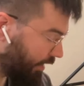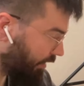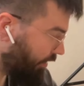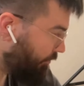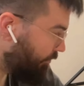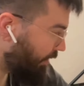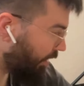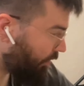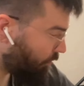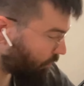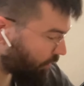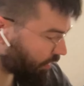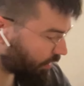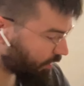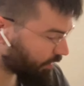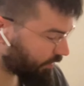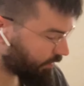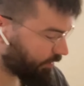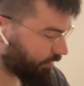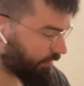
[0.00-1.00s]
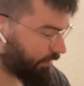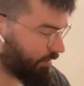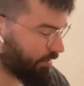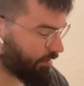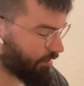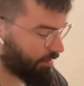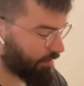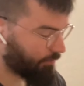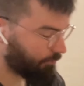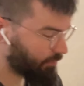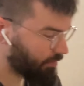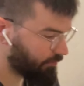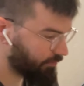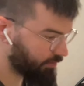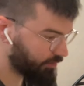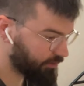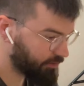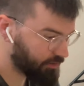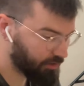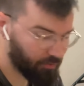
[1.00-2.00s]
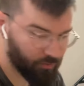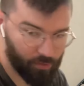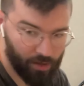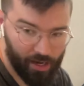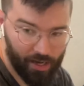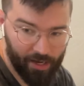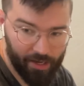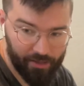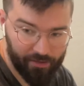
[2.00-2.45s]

in my work. I'm not really sure why. I